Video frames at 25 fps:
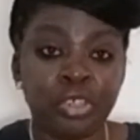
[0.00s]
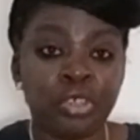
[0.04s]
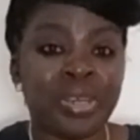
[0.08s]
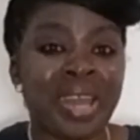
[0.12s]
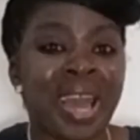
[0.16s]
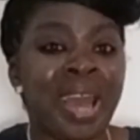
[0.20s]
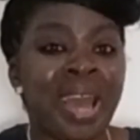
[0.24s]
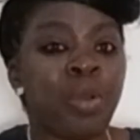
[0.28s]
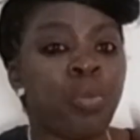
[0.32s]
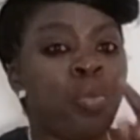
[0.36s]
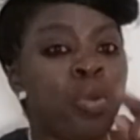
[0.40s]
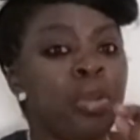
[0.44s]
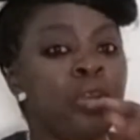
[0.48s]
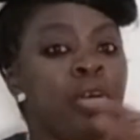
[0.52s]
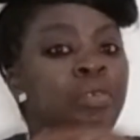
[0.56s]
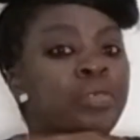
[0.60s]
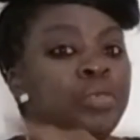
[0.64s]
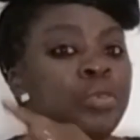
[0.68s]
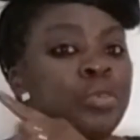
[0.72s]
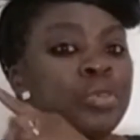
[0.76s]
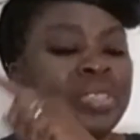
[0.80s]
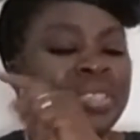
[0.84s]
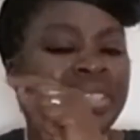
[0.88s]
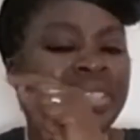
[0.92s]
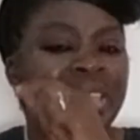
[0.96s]
And one of
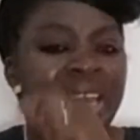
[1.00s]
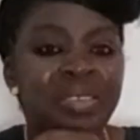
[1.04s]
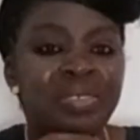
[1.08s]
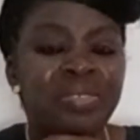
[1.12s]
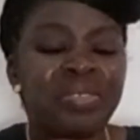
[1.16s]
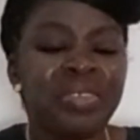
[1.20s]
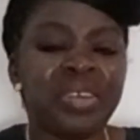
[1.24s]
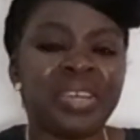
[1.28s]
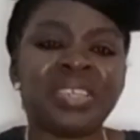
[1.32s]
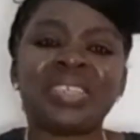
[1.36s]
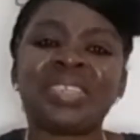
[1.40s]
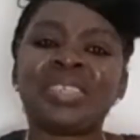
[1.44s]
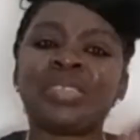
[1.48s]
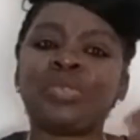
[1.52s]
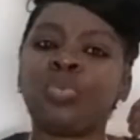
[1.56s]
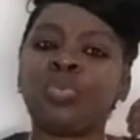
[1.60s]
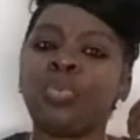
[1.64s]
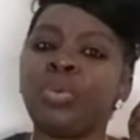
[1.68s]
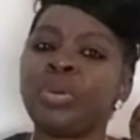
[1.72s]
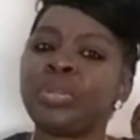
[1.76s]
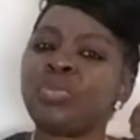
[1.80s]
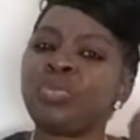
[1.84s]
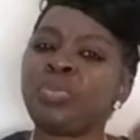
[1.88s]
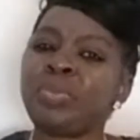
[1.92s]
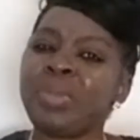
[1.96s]
those 10 things is
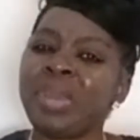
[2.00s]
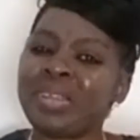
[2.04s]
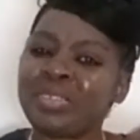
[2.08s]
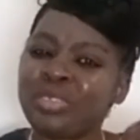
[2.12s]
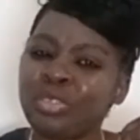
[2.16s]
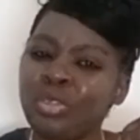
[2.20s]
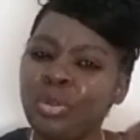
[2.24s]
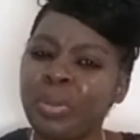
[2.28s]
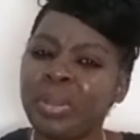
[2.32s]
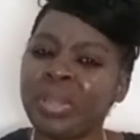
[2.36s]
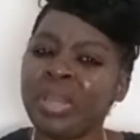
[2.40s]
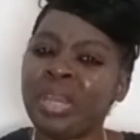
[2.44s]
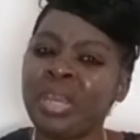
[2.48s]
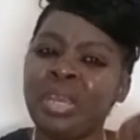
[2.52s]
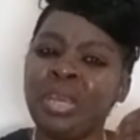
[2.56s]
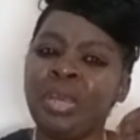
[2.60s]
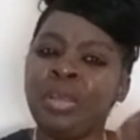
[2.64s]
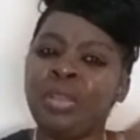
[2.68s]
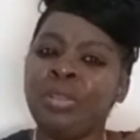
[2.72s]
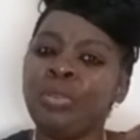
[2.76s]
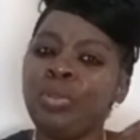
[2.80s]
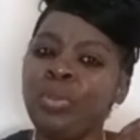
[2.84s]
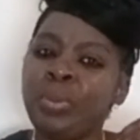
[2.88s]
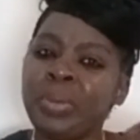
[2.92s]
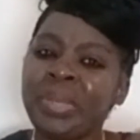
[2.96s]
what we are
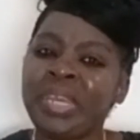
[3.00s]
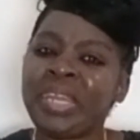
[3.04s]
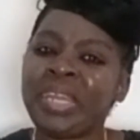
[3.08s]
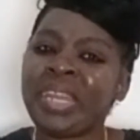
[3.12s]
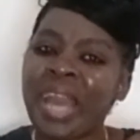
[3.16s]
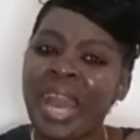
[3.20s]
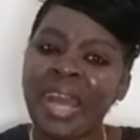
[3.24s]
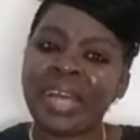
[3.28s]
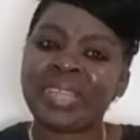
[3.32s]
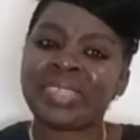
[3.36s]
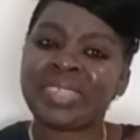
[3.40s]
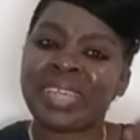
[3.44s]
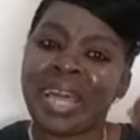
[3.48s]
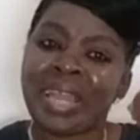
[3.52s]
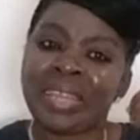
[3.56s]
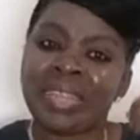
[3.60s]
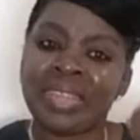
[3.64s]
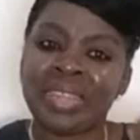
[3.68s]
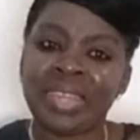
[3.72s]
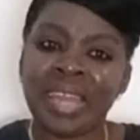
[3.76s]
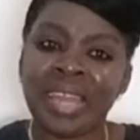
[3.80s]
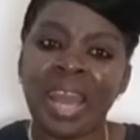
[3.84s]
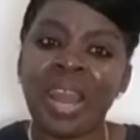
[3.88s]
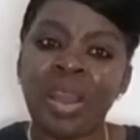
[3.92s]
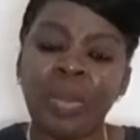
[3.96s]
looking at
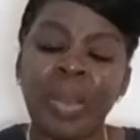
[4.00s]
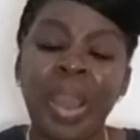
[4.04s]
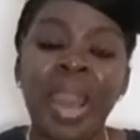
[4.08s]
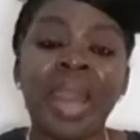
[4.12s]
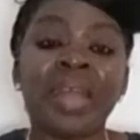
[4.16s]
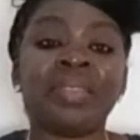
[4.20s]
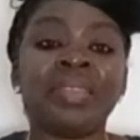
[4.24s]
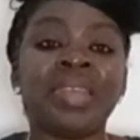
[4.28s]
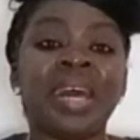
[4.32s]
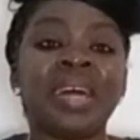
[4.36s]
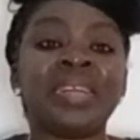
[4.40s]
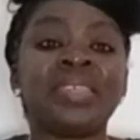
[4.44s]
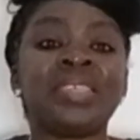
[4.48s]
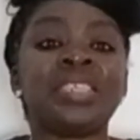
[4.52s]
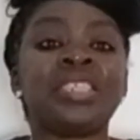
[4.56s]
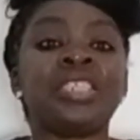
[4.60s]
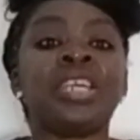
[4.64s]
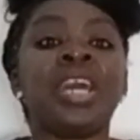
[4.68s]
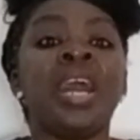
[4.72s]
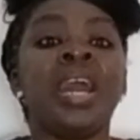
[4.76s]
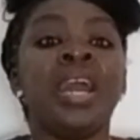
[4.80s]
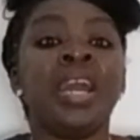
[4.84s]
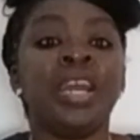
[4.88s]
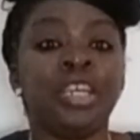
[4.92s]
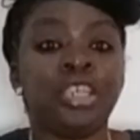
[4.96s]
now, and that is
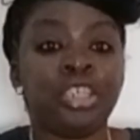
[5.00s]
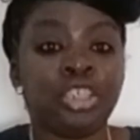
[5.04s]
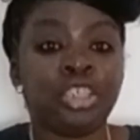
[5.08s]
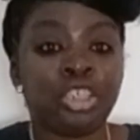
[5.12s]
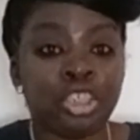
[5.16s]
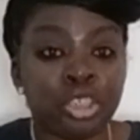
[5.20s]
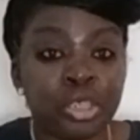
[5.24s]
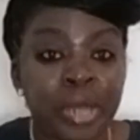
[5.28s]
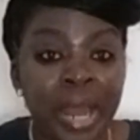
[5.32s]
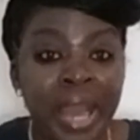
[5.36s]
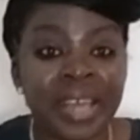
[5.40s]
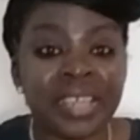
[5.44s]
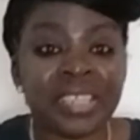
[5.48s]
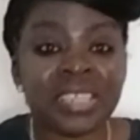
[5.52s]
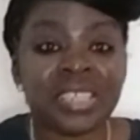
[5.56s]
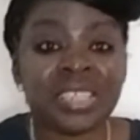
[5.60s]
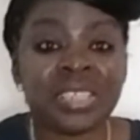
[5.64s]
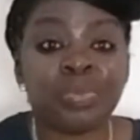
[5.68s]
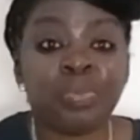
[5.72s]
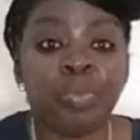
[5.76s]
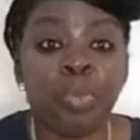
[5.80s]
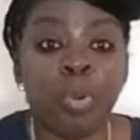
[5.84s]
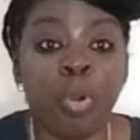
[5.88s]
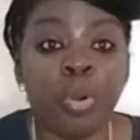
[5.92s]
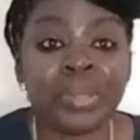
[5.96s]

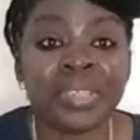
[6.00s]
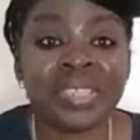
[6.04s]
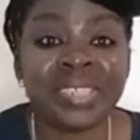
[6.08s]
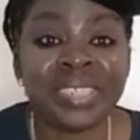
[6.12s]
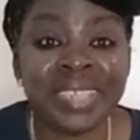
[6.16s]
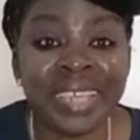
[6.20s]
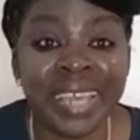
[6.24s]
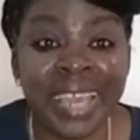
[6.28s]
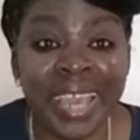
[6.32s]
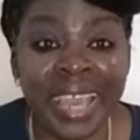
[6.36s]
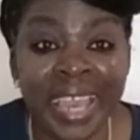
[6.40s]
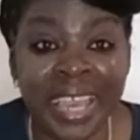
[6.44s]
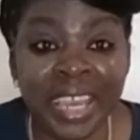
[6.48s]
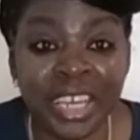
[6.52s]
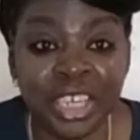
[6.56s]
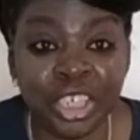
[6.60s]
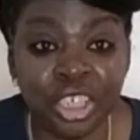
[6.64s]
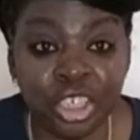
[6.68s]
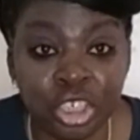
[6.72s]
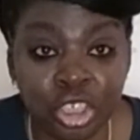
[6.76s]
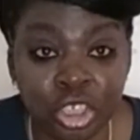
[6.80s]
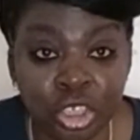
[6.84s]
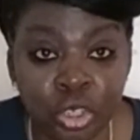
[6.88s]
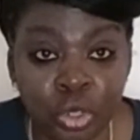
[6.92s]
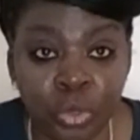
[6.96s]

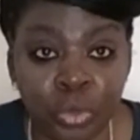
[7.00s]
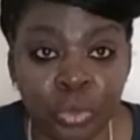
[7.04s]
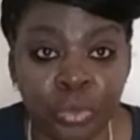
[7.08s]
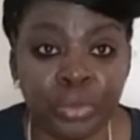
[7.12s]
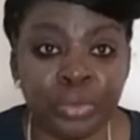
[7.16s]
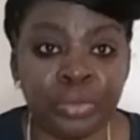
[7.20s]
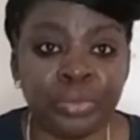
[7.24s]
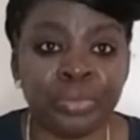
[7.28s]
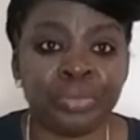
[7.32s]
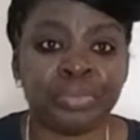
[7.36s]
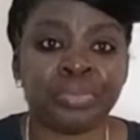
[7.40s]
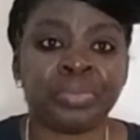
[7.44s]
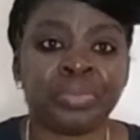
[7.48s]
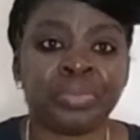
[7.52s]
transportation.